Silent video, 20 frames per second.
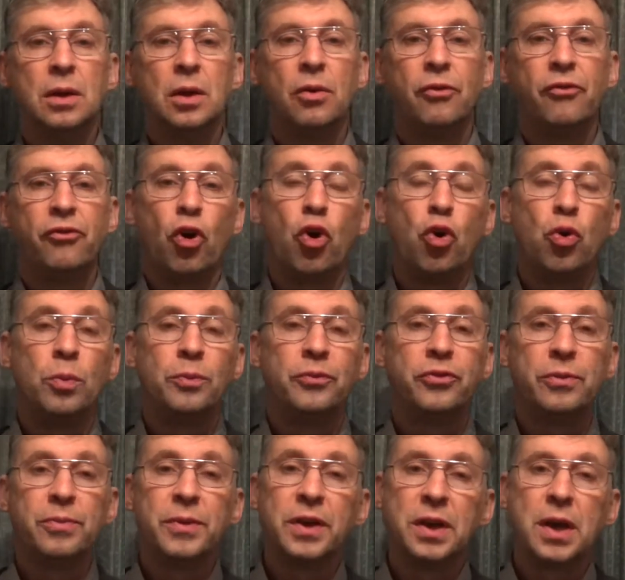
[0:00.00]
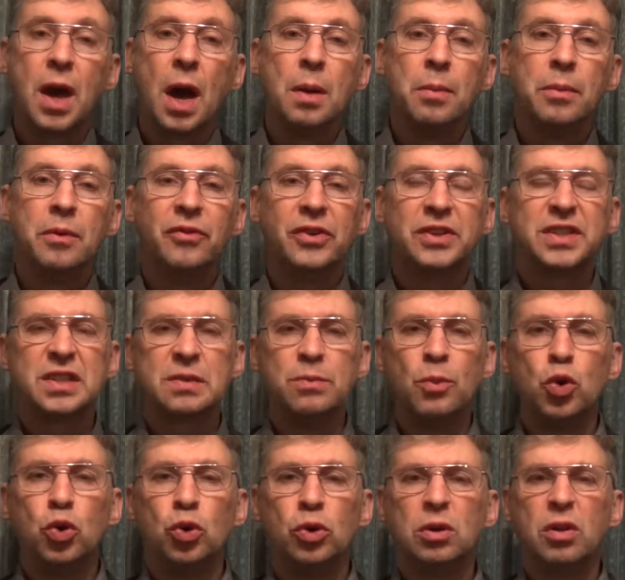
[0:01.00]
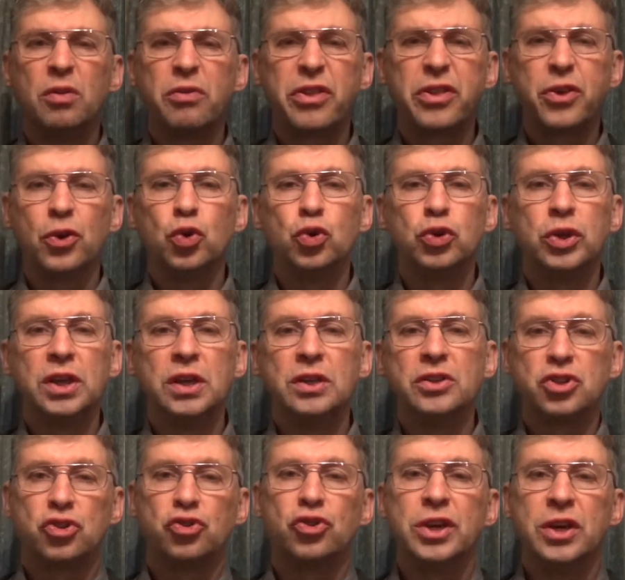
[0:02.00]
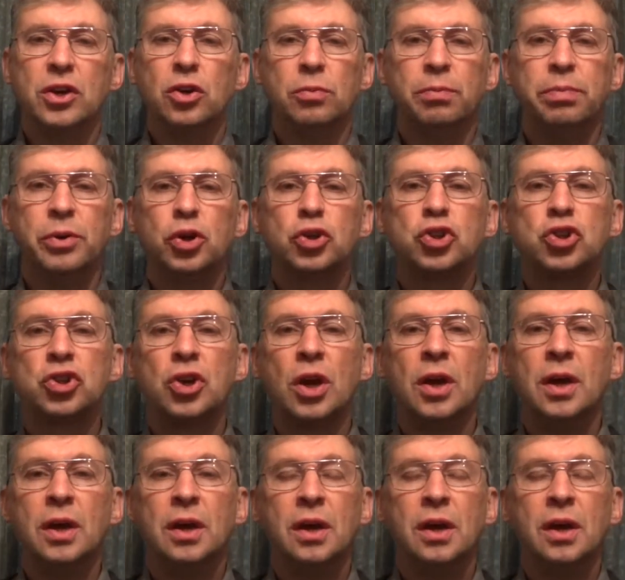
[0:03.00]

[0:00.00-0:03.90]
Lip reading: formed from the gum of a small thorny tree or bush